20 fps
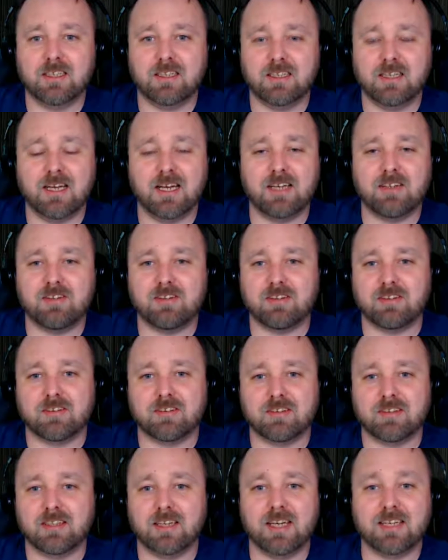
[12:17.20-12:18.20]

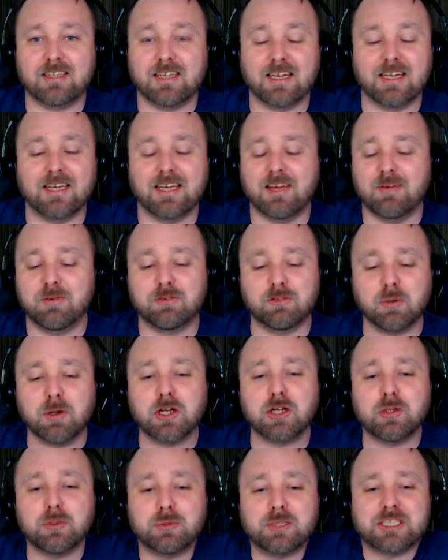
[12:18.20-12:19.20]
It was one
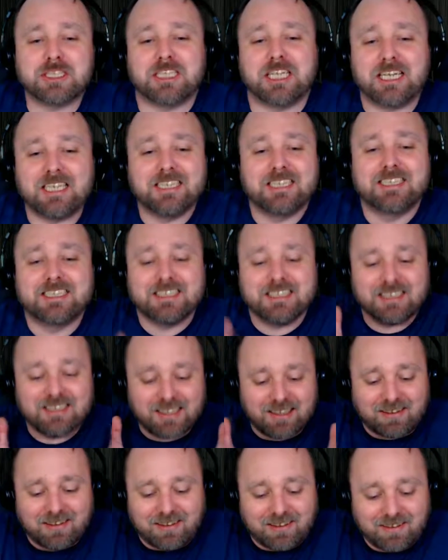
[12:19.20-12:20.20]
of those things.
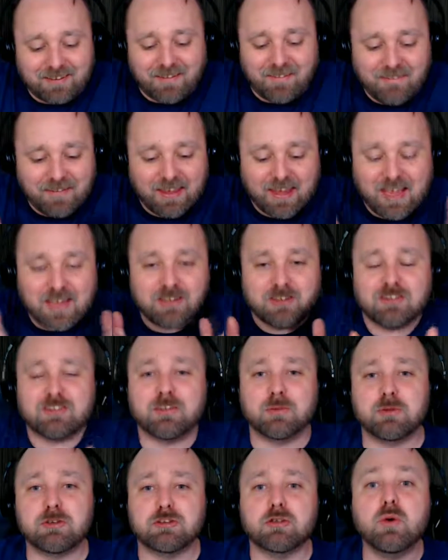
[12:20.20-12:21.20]

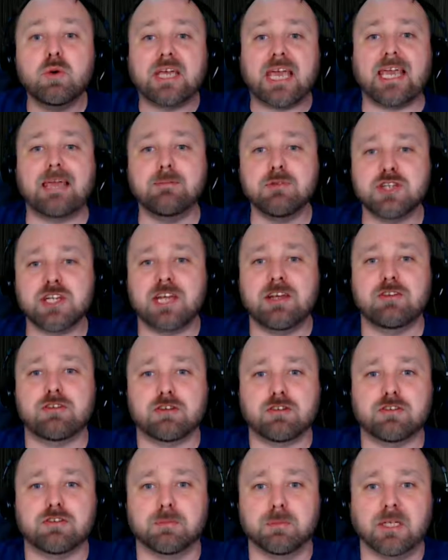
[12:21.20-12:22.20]
It was so game
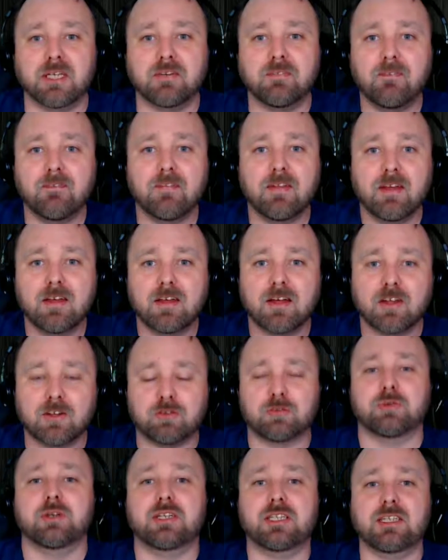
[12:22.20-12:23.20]
changing for me. A
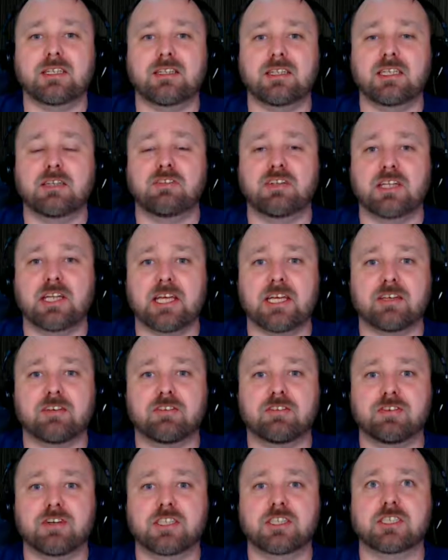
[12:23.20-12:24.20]
3D TV, like,
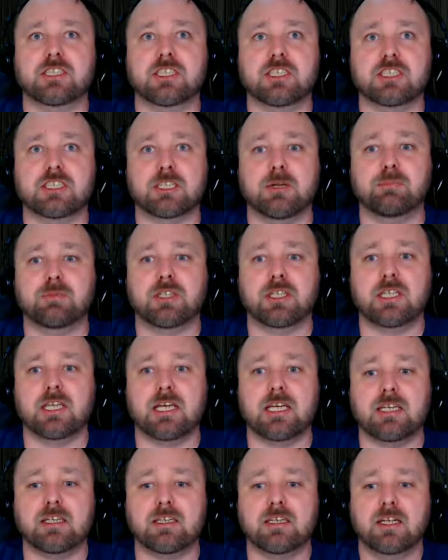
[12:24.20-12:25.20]
for instance, something
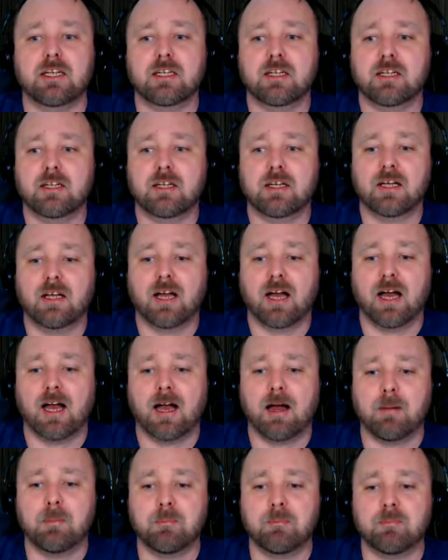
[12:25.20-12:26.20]
like,
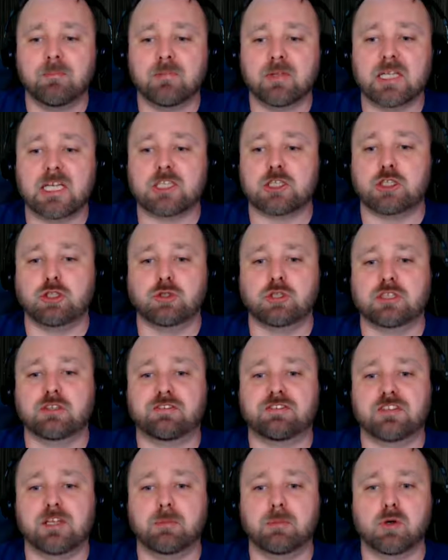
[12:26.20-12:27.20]
let's use the
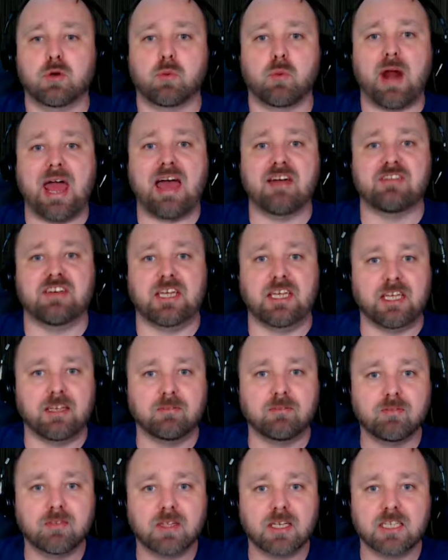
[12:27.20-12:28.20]
film Gravity
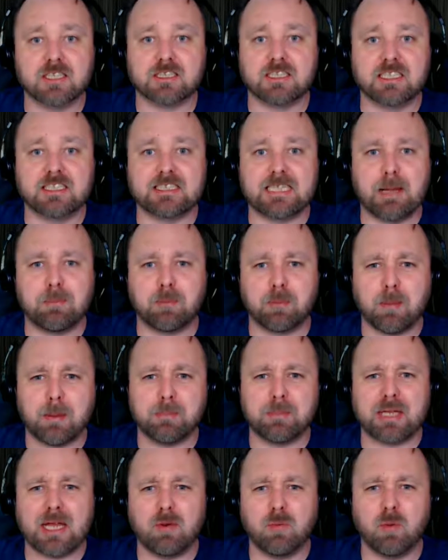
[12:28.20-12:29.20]
as an example.
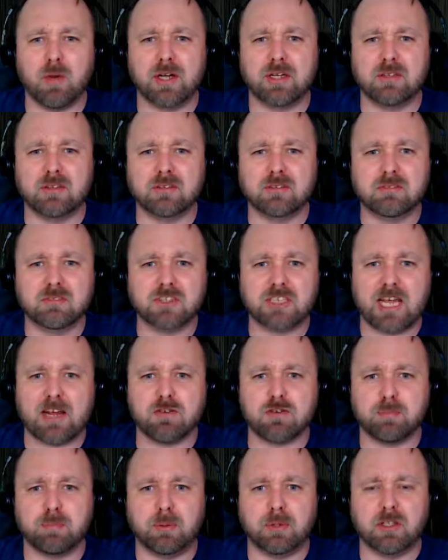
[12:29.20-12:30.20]
Remember that one,
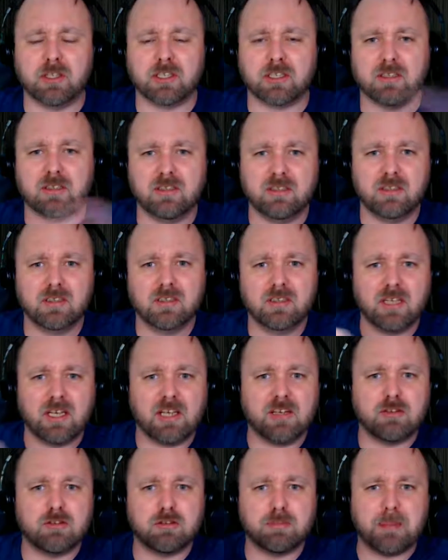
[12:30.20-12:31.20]
Sandra Bullock
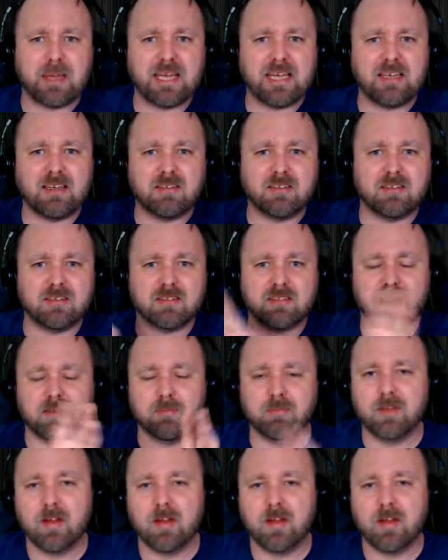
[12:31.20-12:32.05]
in space? Yeah.